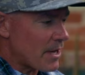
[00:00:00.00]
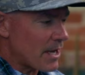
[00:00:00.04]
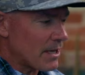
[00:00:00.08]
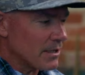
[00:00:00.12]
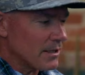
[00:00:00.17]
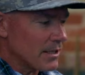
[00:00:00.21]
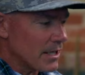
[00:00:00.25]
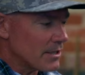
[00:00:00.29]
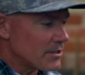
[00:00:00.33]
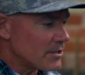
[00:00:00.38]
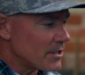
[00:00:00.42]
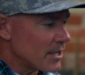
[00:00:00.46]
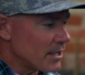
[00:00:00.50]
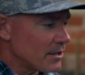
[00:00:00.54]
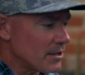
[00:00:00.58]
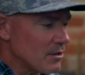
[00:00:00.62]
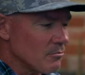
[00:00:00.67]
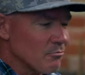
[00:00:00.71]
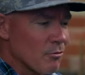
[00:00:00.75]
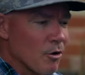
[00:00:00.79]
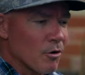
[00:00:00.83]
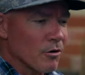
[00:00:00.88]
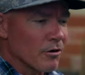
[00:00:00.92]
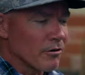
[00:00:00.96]
man, let's get the
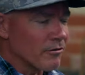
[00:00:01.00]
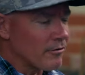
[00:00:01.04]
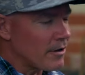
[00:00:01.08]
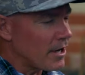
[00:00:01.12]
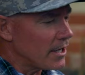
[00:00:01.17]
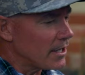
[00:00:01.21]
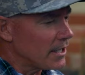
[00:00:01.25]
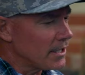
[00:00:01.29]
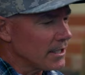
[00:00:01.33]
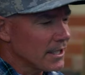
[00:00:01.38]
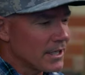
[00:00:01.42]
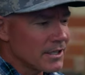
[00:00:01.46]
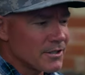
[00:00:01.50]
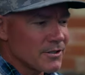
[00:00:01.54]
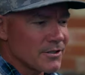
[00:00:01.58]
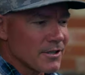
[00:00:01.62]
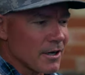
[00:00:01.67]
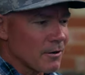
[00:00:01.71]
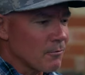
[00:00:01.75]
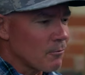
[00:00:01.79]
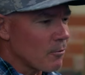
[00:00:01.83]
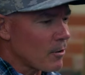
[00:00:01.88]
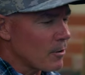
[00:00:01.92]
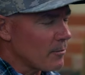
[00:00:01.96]
motor running. Let's
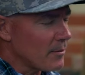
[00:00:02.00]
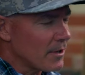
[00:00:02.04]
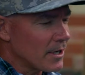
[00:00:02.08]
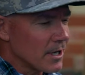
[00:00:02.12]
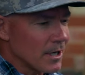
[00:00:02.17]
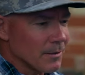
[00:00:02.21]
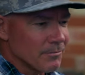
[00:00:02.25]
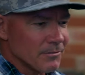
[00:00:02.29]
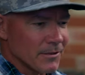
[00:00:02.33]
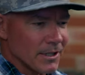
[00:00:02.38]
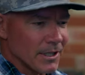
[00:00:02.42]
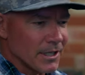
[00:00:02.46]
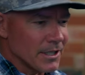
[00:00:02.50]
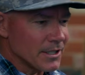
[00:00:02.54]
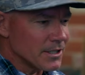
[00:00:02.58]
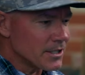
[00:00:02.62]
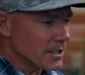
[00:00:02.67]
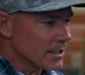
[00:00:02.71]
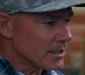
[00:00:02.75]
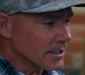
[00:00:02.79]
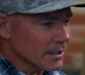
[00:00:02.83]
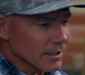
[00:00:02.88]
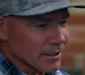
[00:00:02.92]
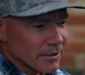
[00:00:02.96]
start warming up the
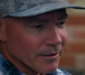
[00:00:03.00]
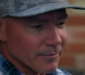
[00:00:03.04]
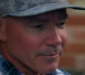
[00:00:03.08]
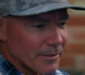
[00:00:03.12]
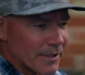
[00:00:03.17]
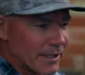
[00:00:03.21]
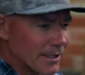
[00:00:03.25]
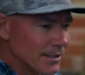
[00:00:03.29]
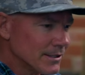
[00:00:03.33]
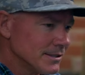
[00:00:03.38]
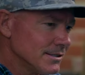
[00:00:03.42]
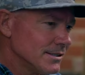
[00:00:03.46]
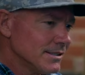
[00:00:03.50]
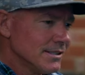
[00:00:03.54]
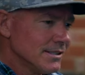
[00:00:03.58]
engine a little bit.